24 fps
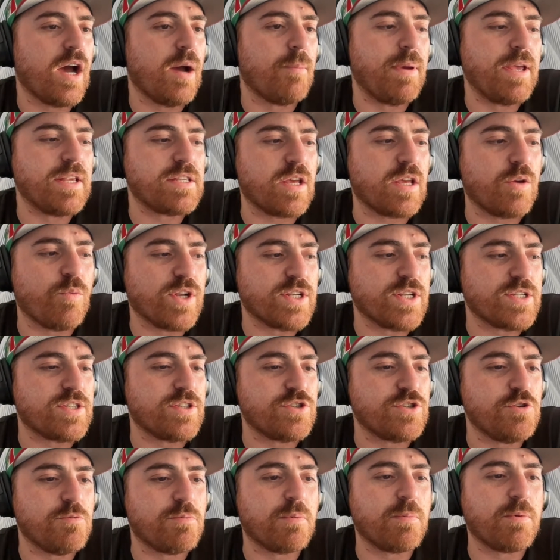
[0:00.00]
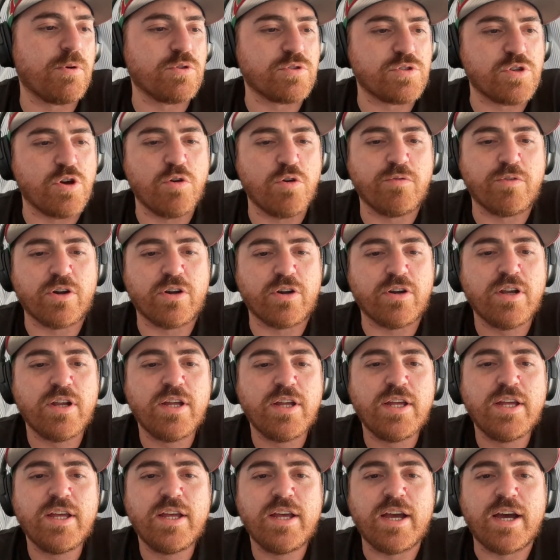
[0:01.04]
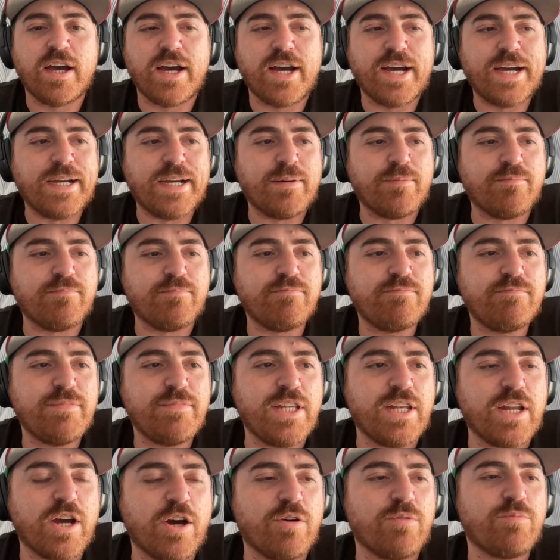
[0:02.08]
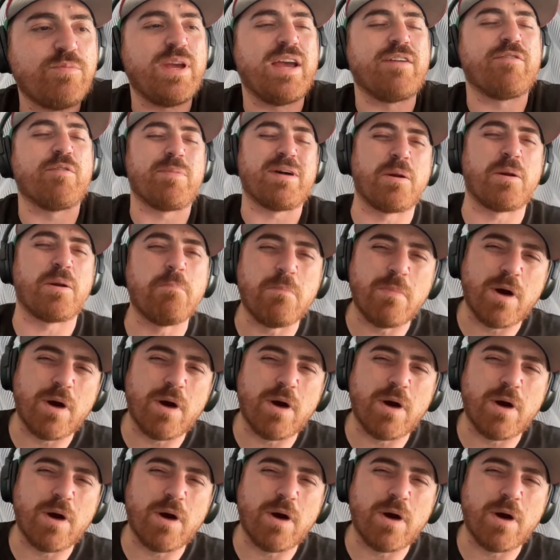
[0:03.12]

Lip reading: Basically, once the Super Bowl is over, we have about a